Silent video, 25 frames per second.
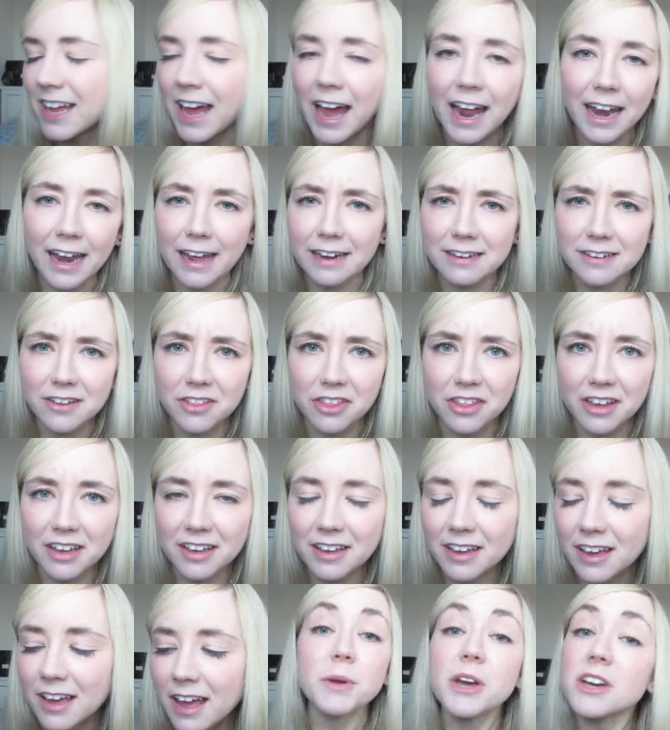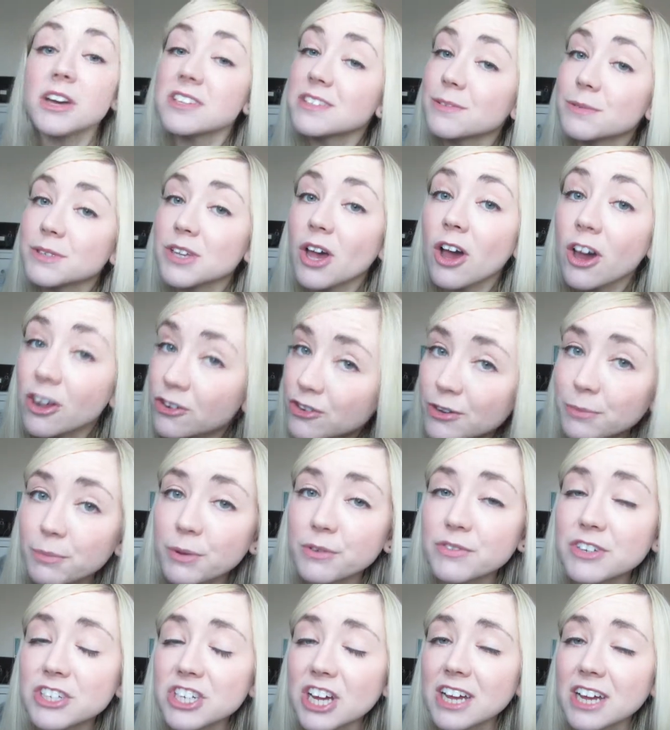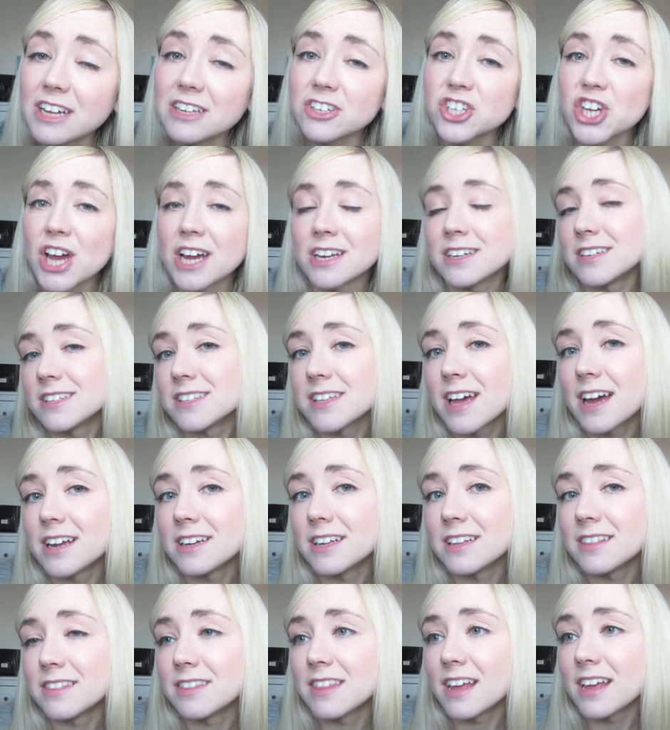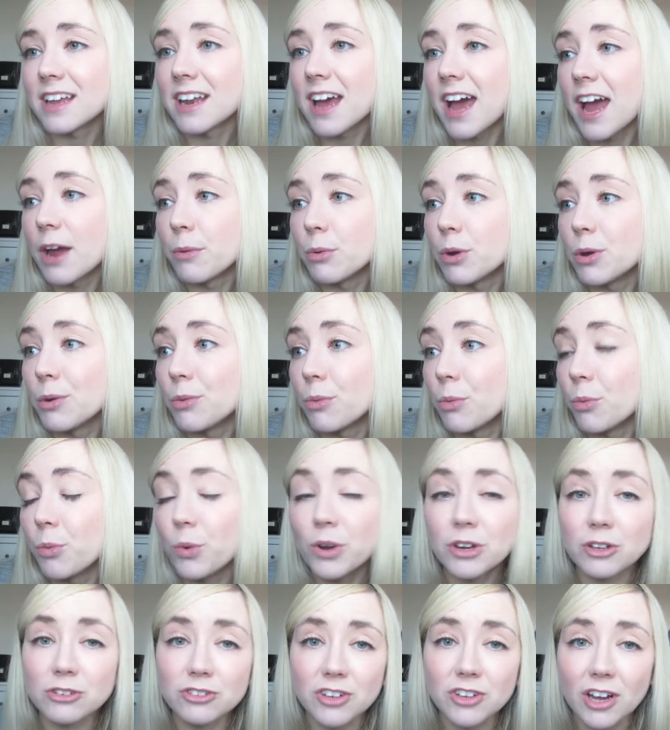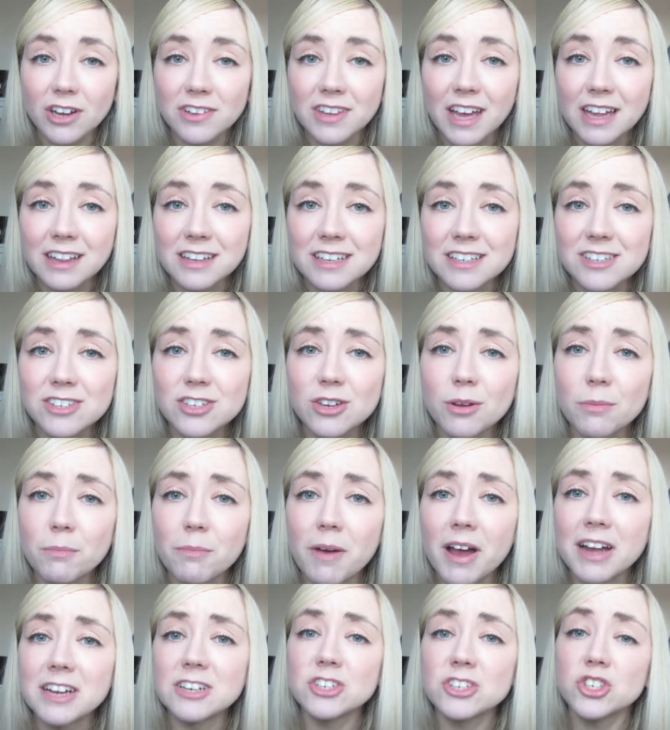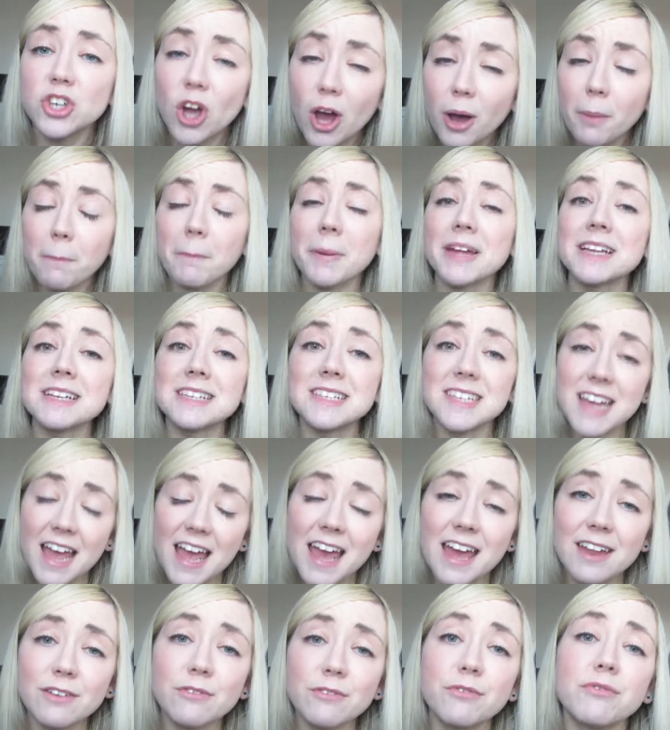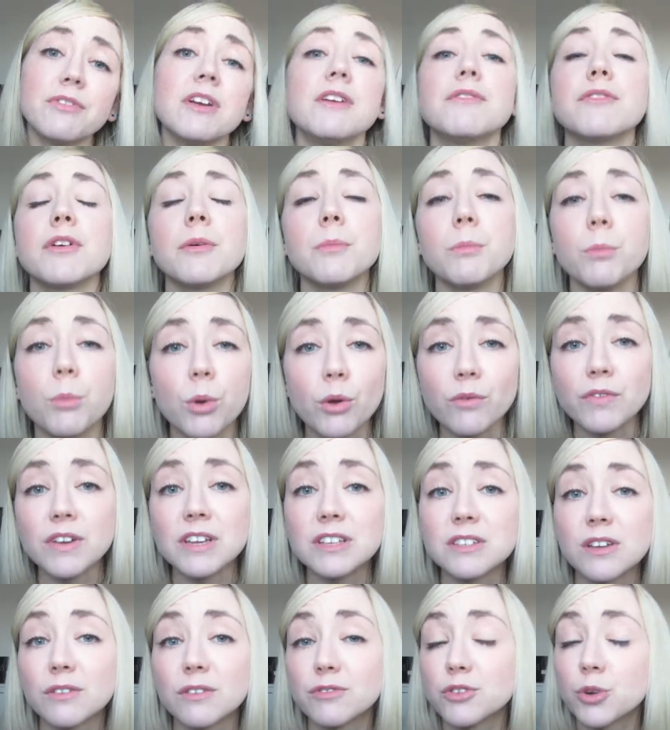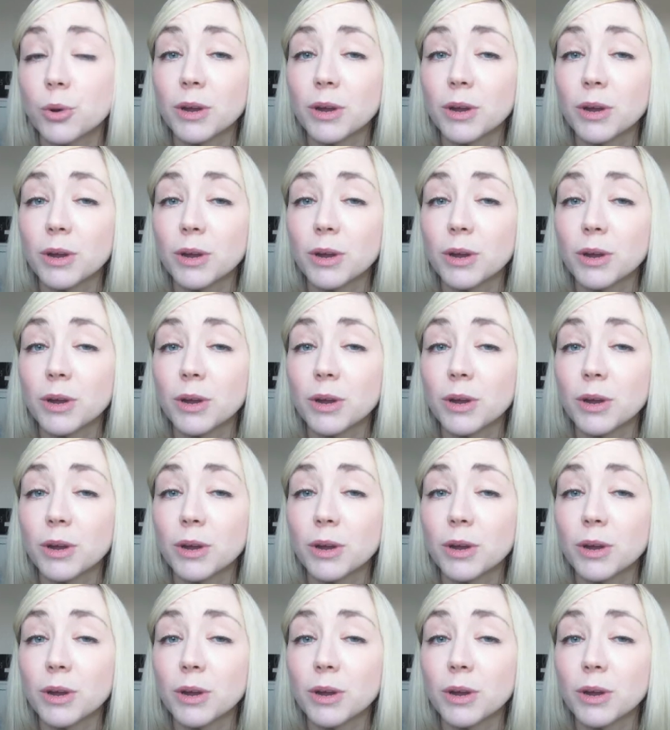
I like to think. Because it was a 100 movie challenge, I decided that I would whittle down that list to my top 10 favourite movies of